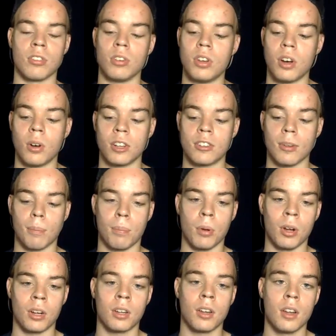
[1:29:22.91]
No, it's a
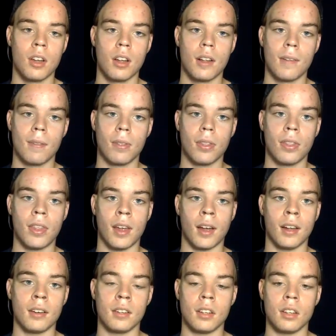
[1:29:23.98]
book
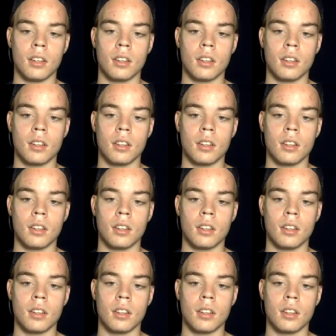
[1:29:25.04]
that